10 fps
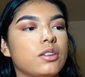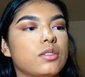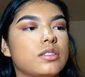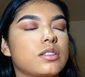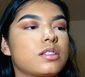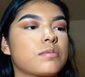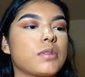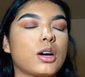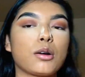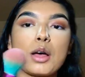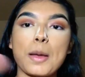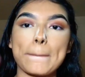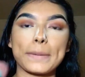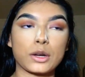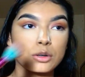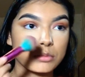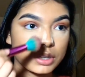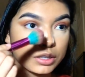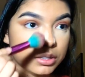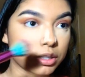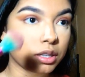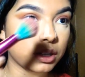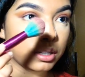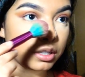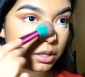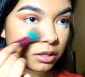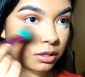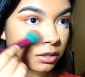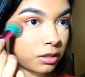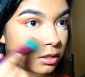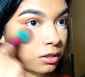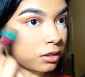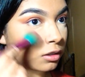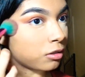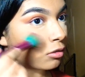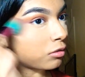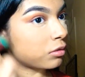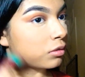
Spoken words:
Use a small powder brush just to